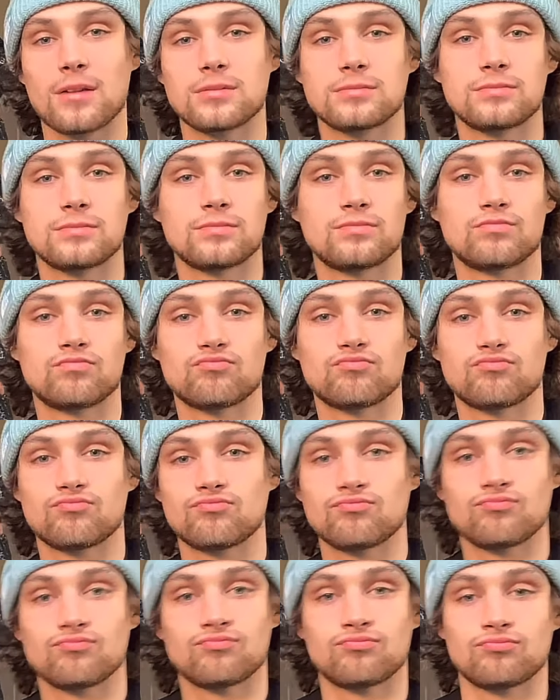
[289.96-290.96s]
yeah, it's gonna
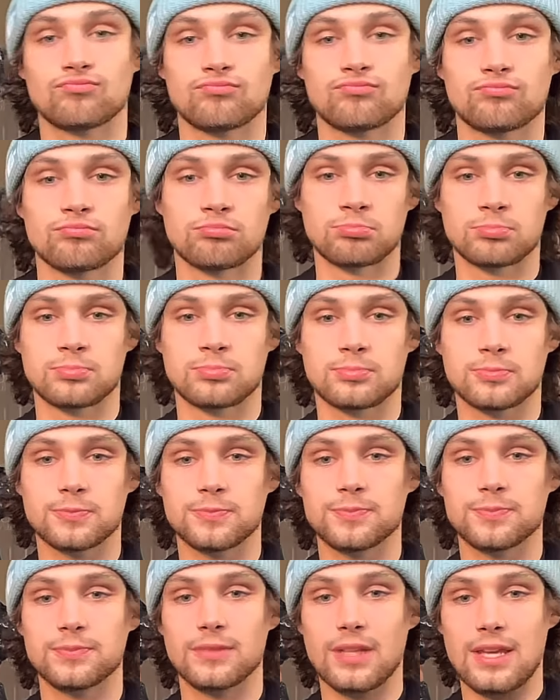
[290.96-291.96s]
be perfect there.
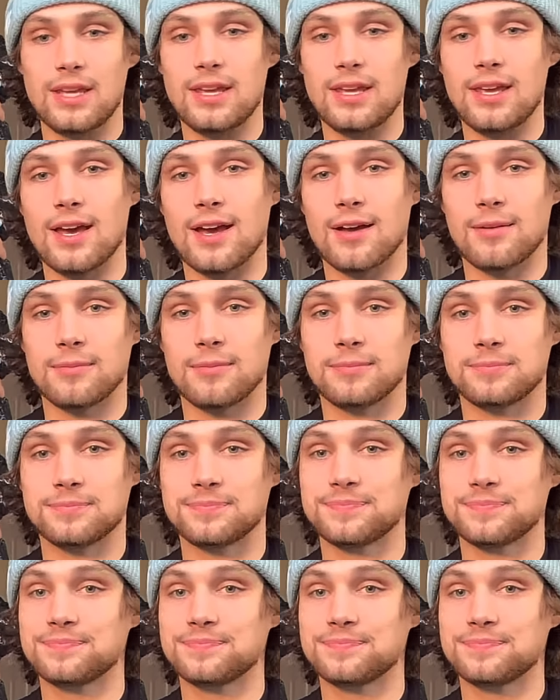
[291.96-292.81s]
Yeah.